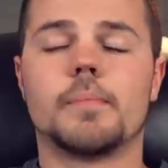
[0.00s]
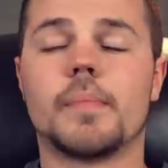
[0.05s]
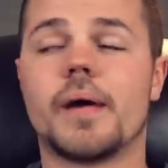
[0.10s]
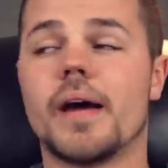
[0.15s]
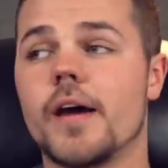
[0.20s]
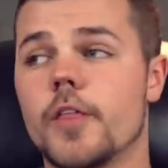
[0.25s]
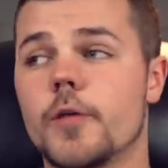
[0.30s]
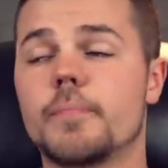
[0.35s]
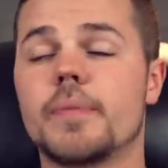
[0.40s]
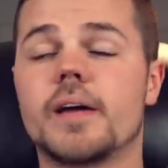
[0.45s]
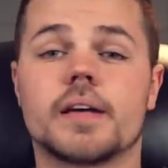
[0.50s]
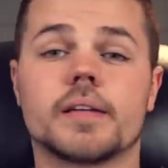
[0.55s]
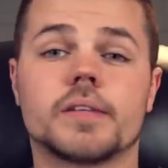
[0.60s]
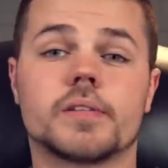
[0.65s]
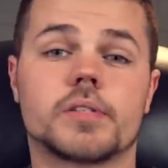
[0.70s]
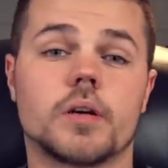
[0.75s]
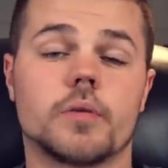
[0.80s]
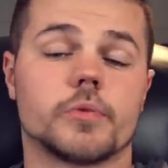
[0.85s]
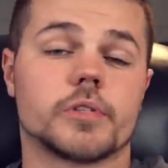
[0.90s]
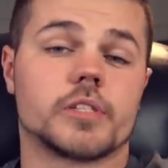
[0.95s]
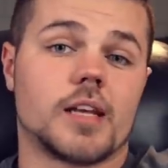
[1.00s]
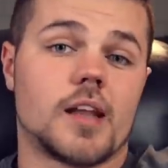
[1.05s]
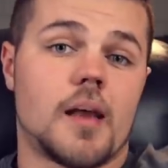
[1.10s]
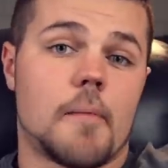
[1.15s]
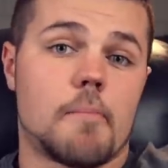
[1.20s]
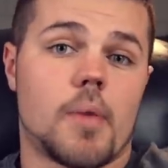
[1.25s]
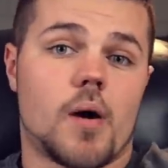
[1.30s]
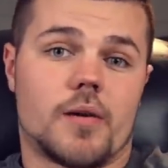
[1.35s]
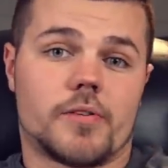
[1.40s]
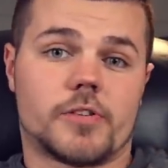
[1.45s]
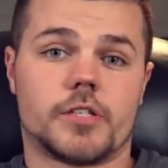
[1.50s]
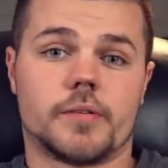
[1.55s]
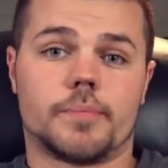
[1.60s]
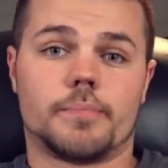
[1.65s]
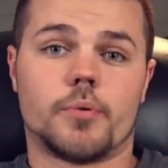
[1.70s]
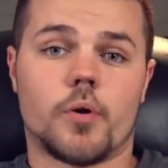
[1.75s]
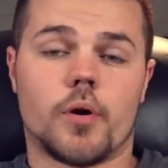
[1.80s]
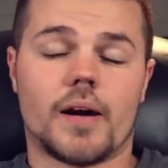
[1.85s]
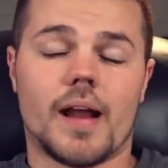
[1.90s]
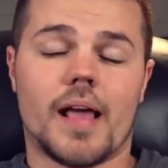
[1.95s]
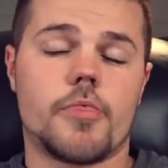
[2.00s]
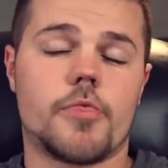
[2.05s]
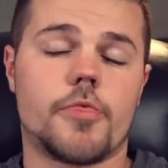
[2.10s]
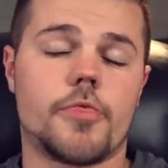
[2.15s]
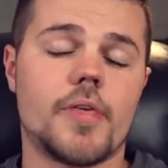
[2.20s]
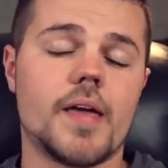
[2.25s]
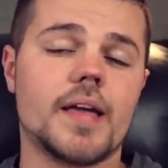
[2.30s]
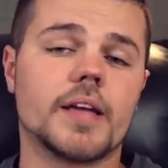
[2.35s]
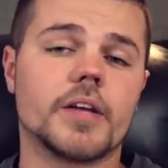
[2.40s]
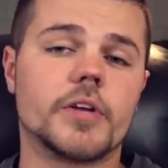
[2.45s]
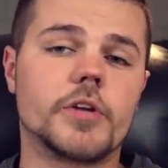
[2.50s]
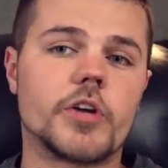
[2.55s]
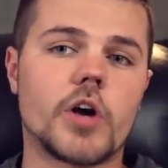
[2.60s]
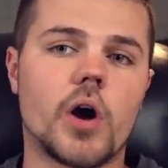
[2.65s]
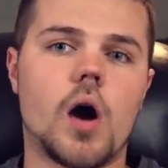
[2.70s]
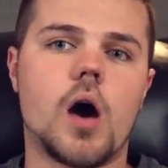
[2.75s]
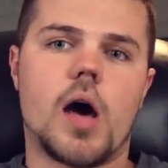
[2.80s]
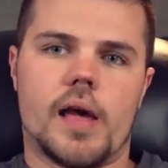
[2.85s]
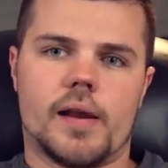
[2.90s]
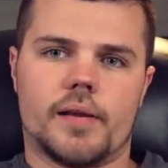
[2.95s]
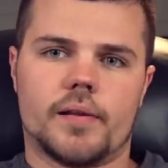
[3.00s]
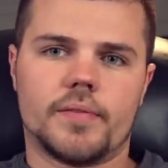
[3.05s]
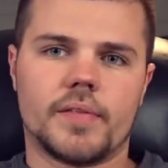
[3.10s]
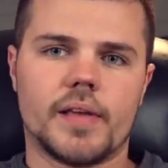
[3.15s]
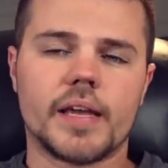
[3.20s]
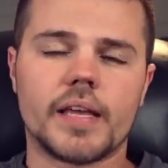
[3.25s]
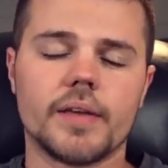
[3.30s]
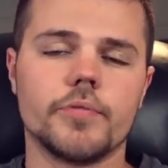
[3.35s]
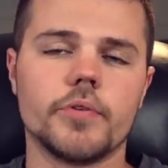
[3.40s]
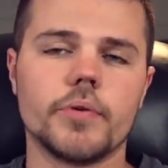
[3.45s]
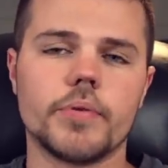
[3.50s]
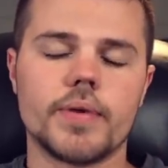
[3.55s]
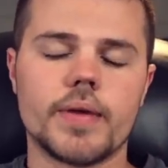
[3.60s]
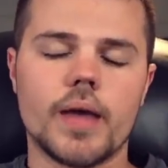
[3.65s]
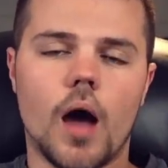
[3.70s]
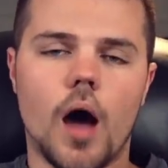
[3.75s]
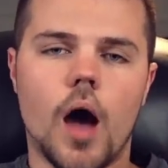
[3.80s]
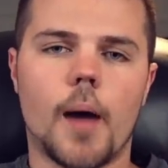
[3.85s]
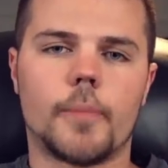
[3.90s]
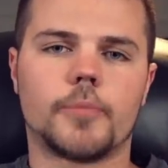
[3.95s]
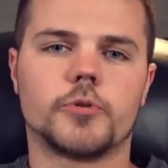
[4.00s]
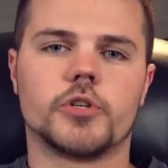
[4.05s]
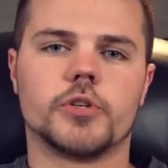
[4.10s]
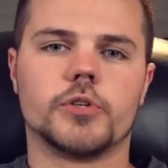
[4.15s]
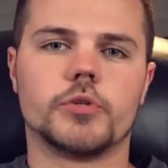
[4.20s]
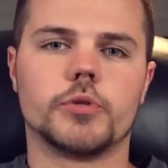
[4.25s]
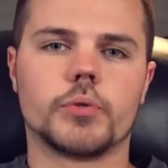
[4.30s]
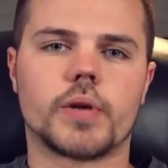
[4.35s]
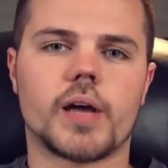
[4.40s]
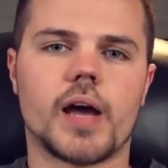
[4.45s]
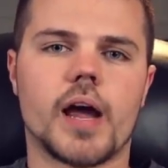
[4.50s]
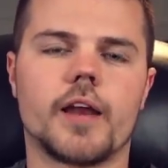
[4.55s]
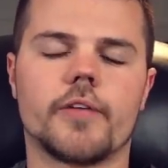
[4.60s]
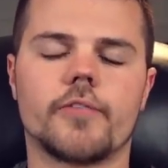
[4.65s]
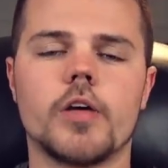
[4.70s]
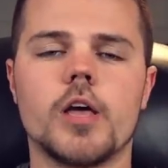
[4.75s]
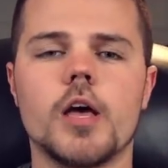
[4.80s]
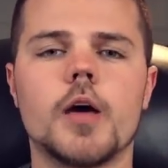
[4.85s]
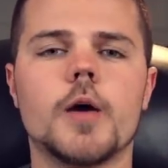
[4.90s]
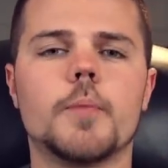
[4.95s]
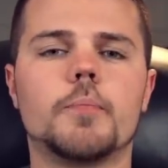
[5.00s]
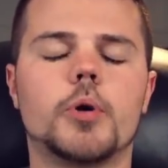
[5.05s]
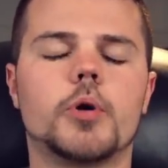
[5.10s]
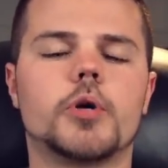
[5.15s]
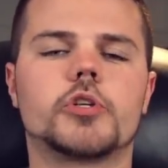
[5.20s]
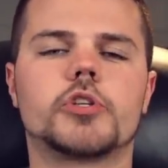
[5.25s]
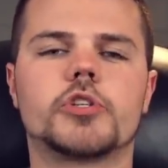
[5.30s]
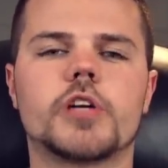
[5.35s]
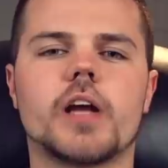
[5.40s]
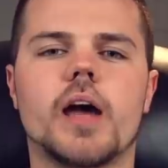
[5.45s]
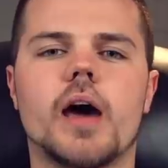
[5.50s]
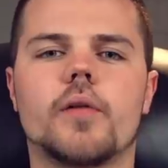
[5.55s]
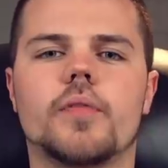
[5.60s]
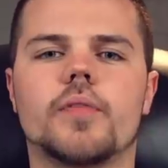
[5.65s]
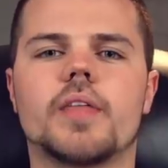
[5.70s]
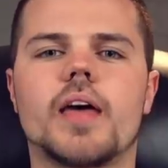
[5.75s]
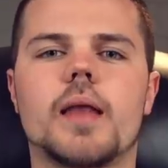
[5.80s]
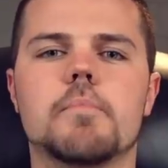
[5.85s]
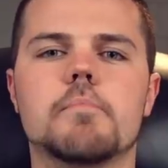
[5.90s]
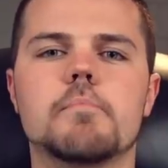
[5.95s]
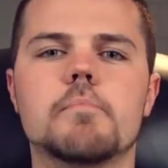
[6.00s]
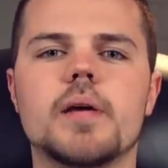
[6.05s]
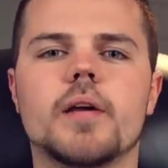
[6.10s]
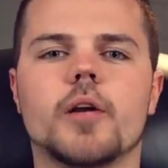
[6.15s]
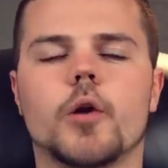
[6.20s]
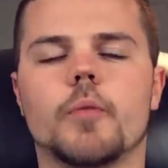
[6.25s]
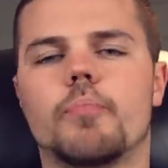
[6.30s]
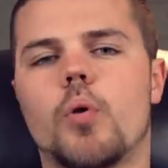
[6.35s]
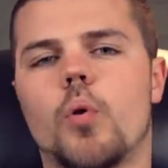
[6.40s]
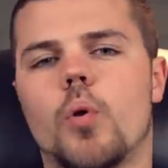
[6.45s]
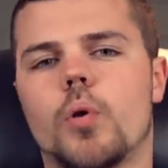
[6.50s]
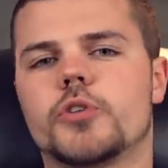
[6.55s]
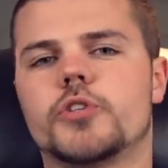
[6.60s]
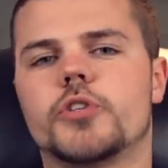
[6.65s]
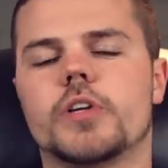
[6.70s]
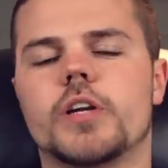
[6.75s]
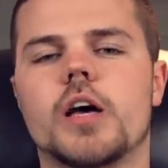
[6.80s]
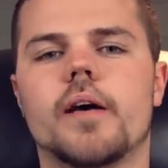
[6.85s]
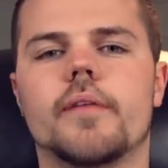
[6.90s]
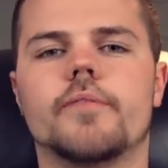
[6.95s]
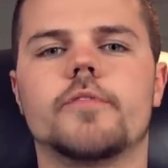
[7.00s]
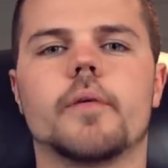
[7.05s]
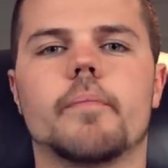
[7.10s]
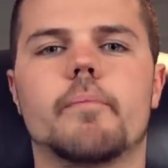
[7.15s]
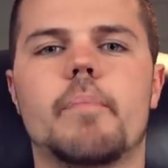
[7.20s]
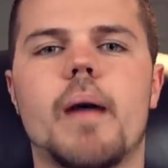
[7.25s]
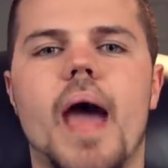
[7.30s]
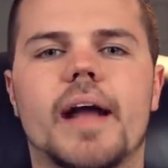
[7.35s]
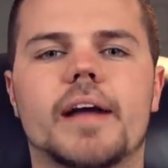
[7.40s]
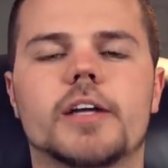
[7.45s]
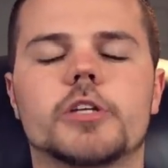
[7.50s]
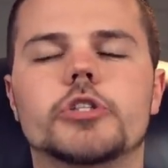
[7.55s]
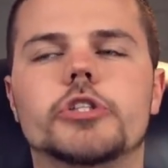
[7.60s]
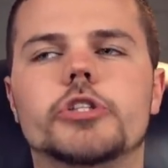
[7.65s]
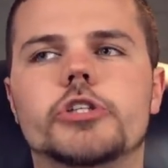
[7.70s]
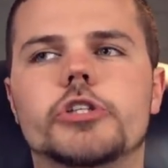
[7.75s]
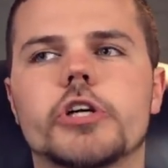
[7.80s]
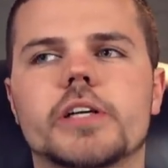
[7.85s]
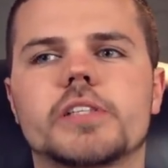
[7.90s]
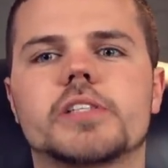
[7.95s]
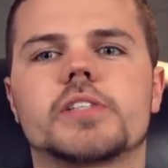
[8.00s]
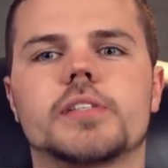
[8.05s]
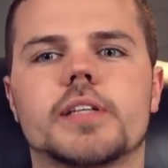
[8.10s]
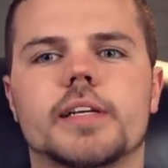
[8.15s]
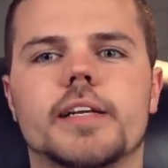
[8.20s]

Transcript: My other big concern was lumbar support, and thank God they give you the option to kind of push out that middle portion of your back just a